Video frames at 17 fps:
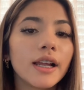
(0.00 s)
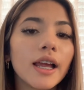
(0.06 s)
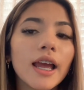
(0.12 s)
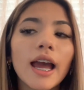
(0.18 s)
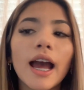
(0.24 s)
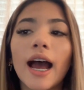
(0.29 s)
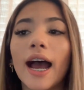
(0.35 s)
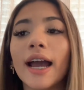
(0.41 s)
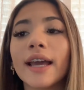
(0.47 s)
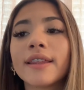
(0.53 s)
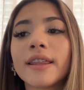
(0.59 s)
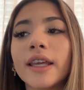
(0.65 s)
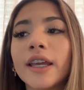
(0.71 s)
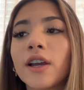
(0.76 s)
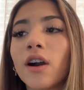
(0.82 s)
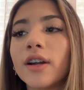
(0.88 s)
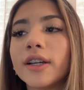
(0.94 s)
I
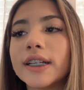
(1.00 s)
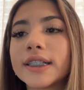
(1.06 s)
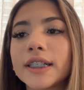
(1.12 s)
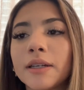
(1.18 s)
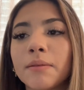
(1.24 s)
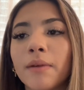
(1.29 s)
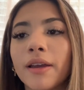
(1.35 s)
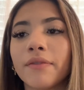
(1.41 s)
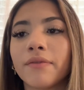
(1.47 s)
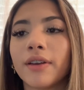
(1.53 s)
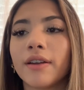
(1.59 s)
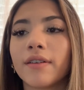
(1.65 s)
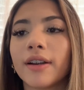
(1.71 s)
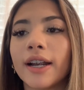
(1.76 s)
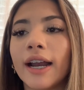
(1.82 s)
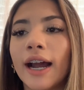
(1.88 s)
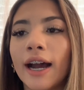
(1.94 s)
think honestly my
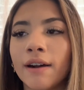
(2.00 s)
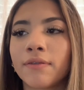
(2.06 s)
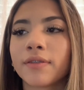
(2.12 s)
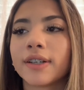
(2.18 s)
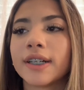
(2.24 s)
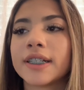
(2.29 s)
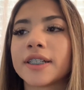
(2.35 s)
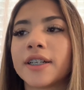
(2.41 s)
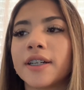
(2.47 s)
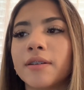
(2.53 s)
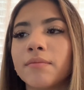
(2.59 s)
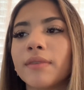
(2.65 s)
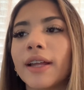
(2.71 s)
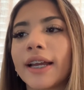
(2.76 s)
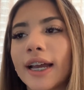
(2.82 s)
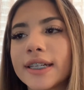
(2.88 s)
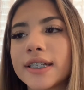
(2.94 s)
favorite aphorism,
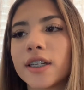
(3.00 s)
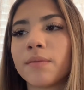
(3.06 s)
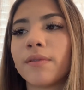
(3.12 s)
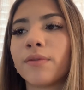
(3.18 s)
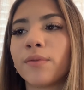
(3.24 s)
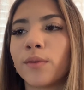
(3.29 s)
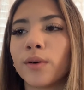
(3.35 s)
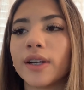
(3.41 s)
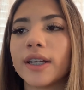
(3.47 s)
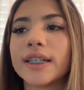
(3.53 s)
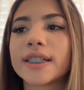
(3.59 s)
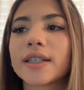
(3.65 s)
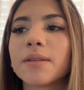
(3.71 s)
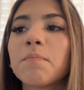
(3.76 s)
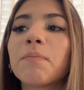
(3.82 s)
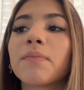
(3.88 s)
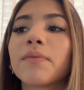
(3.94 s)
like I said before,
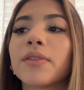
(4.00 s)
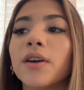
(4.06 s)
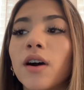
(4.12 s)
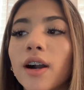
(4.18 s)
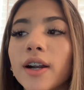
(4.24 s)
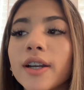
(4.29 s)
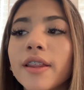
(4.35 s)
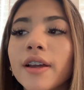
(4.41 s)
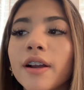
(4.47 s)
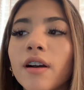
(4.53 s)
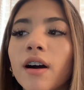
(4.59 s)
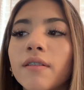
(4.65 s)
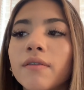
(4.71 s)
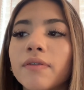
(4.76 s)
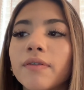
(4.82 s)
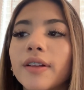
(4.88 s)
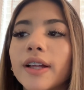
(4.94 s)
is the harder the
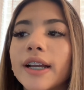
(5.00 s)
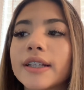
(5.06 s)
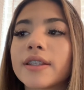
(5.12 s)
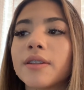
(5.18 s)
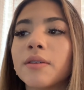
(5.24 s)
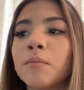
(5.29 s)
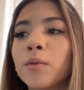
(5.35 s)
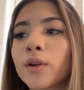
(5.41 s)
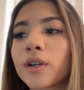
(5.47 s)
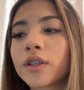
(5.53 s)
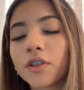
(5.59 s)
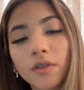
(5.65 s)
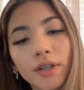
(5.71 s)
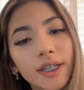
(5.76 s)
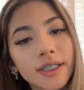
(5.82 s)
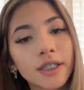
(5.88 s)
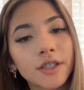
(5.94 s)
conflict, the more
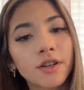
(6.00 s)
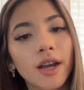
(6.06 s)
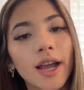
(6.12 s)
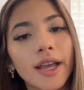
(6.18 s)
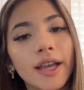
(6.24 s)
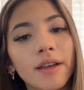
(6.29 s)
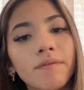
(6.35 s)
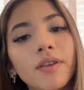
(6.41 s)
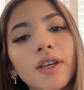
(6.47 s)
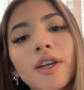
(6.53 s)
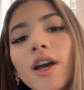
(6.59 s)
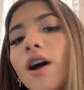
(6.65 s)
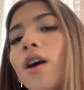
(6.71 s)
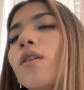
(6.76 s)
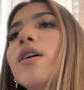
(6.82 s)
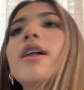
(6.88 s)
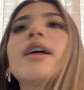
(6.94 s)
glorious the triumph.
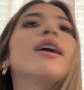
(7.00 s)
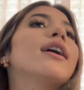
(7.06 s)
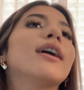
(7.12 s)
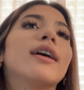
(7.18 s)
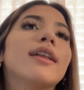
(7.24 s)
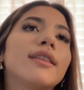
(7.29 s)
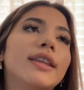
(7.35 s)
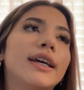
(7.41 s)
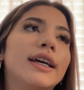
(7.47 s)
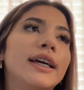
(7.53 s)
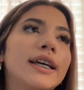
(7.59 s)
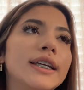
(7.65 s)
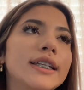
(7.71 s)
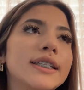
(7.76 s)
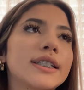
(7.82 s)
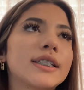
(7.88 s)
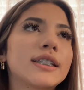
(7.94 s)

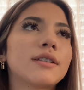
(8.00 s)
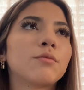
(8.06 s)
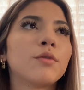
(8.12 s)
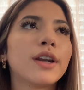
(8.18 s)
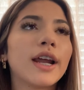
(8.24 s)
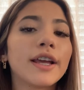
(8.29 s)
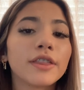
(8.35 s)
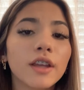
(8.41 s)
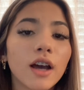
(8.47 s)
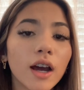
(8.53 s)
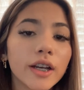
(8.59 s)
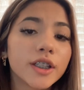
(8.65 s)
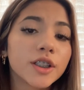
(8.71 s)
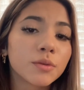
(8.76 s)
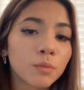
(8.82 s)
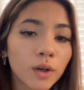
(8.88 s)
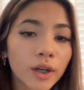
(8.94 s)
This, what I thought
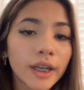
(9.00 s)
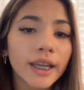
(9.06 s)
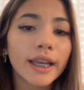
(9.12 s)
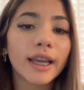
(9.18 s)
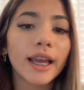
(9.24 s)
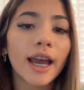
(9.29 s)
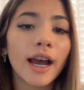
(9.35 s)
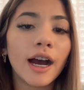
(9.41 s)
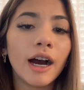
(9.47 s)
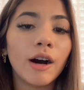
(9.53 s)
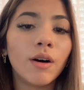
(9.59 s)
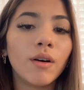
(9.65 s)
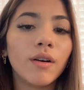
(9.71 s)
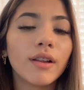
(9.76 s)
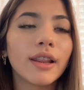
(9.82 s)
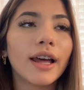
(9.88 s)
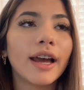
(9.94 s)
is working
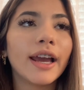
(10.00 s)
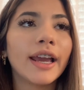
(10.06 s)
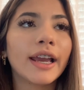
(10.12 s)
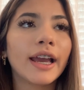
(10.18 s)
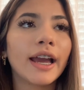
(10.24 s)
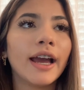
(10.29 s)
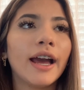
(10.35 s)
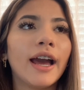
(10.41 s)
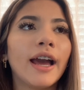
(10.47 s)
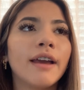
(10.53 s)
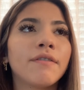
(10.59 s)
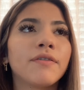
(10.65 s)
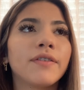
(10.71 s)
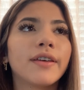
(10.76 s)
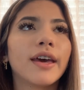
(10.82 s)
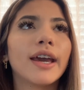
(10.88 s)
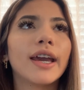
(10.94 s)
out. Like, I
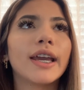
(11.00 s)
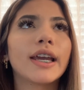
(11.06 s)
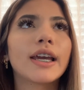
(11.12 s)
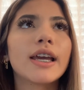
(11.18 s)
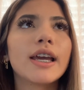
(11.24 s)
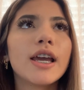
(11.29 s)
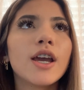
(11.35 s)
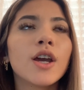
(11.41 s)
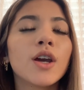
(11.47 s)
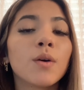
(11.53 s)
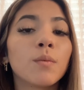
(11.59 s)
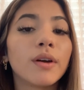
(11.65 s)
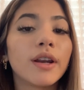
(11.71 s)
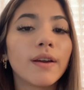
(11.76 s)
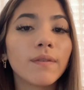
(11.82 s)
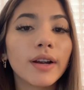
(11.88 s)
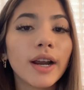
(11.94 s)
feel like
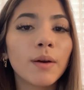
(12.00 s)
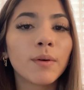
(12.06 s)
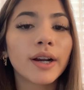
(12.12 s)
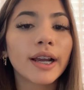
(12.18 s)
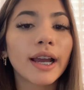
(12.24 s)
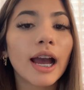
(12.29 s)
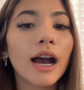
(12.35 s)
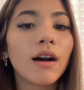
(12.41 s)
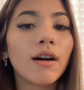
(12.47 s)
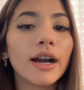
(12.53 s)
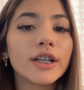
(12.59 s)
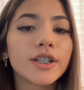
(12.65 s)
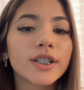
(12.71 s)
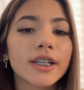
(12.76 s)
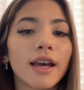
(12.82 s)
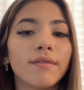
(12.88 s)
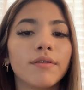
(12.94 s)
whenever I work out, I
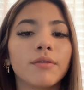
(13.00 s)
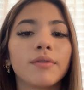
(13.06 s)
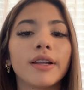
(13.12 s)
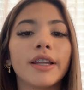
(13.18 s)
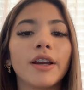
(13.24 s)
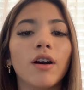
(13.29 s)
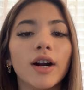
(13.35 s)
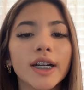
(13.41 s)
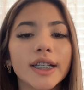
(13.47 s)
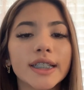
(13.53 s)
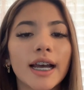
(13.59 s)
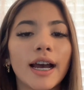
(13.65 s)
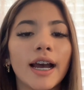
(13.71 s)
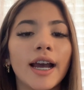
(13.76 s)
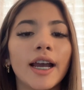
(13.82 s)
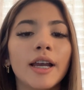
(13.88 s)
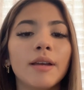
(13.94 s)
just have a really hard
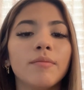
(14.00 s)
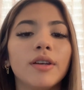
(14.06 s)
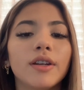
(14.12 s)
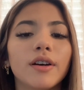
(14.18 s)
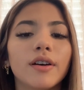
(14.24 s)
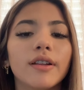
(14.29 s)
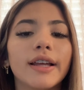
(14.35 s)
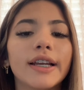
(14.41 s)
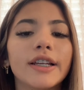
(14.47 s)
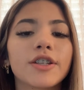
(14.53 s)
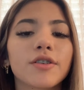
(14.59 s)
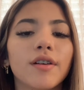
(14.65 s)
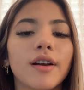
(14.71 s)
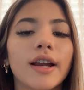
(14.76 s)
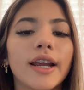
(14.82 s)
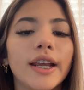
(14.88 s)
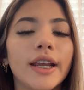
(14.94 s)
time, like
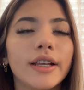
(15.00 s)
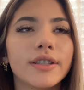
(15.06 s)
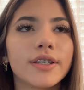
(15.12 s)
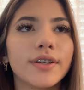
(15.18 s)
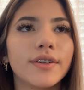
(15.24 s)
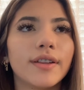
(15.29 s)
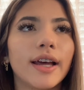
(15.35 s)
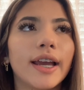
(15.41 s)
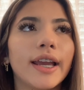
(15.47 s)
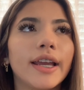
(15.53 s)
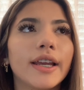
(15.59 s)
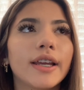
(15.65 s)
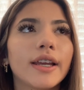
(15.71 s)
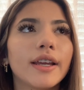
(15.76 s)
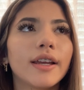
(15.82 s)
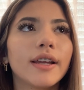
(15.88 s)
trying to like,